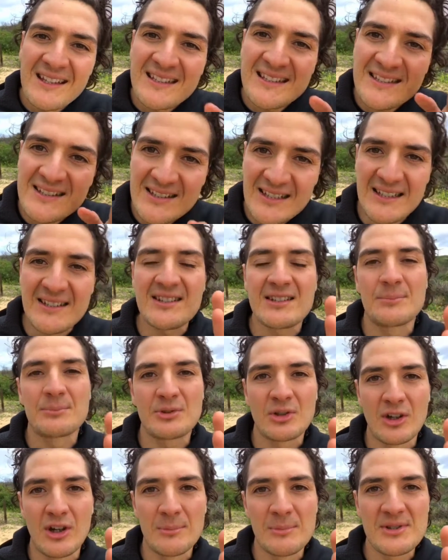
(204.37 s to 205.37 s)
Set some
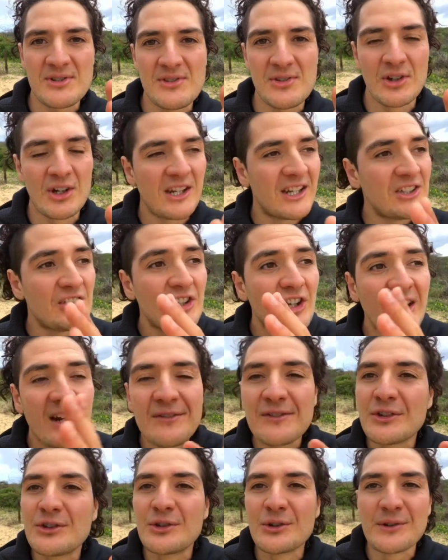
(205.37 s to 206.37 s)
time aside, and you don't
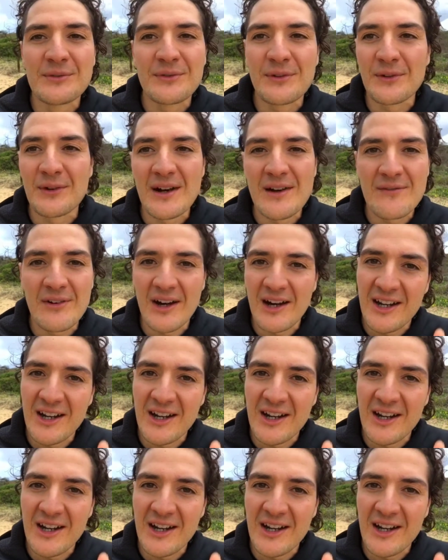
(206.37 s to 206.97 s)
have to do it forever.